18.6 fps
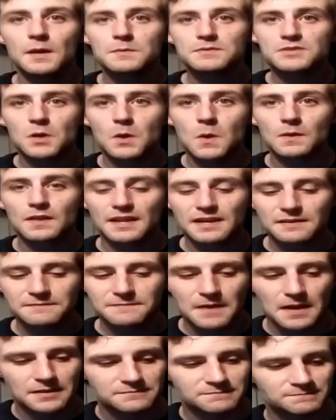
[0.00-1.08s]
that was a whole lot of
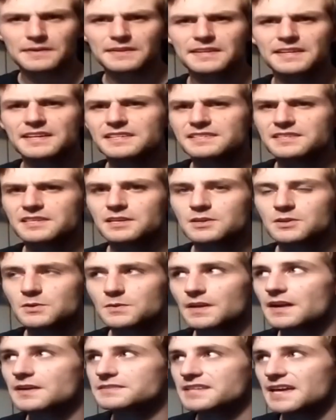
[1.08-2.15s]
fun. Really easy to do
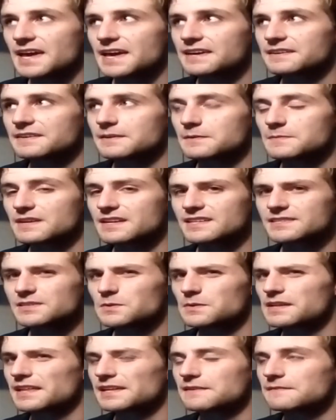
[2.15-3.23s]
their tank. I mean, it's
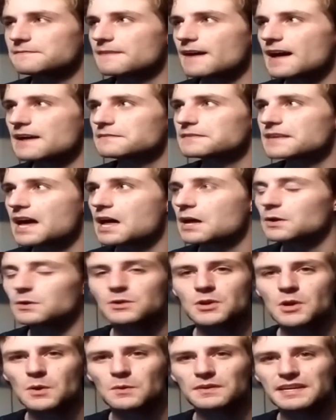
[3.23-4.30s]
only like a 5-gallon.
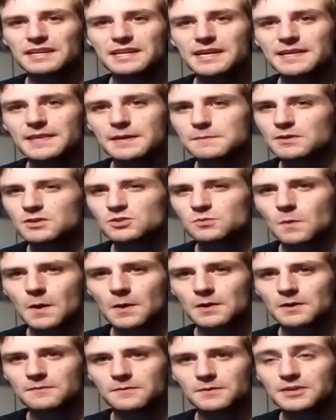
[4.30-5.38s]
You don't really need that much
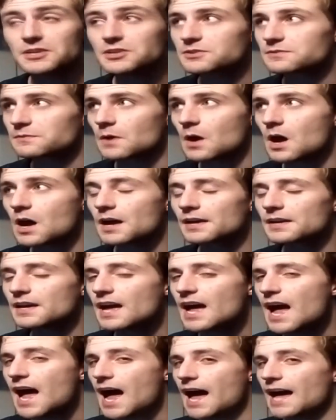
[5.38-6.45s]
water for each frog.
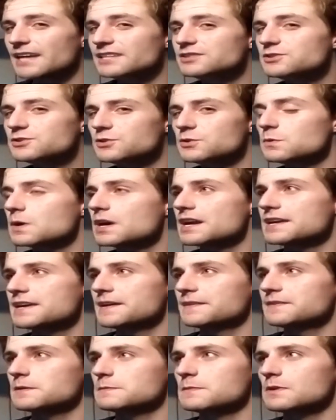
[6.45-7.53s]
I do want to
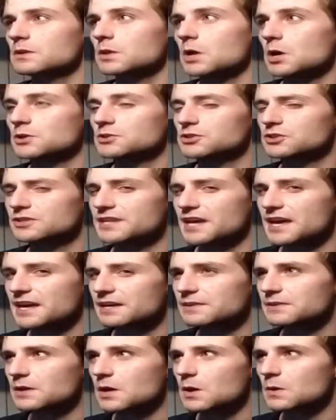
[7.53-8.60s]
get them a larger
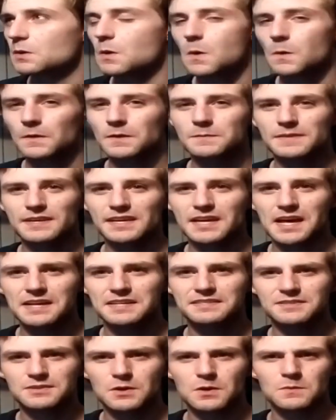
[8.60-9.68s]
tank though, only
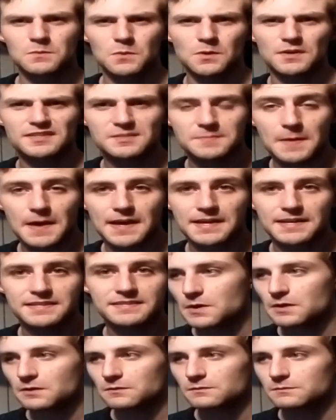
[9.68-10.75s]
because, more space.
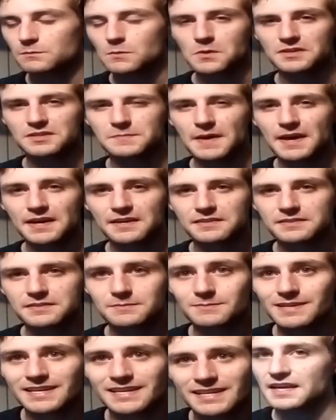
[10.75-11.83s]
Well, more
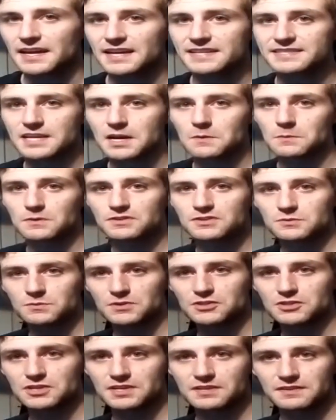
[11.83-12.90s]
space. Like I said, we're
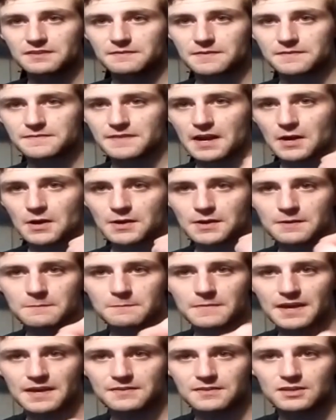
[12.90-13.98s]
switching the
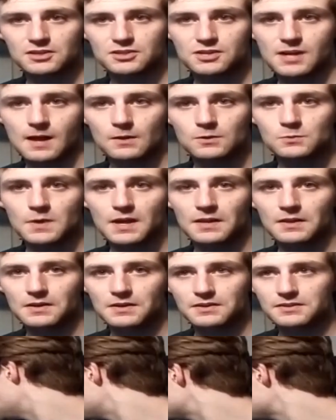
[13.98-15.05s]
vivarium and the shell
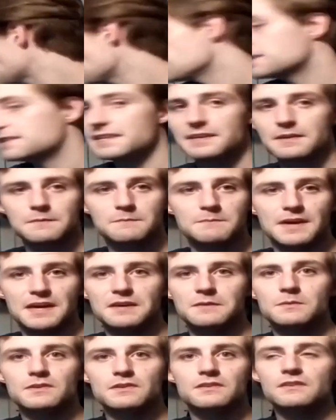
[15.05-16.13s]
dweller, which I think
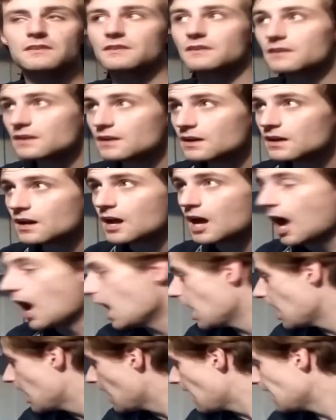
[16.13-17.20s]
maybe
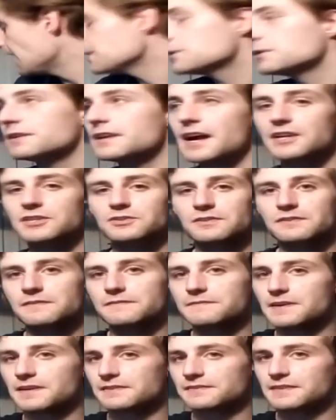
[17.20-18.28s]
I could actually
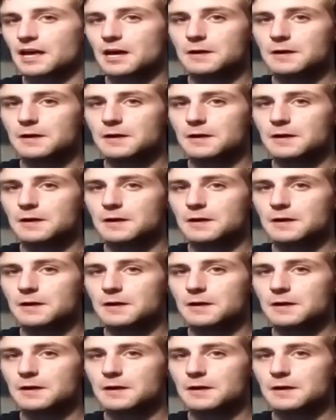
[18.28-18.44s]
fit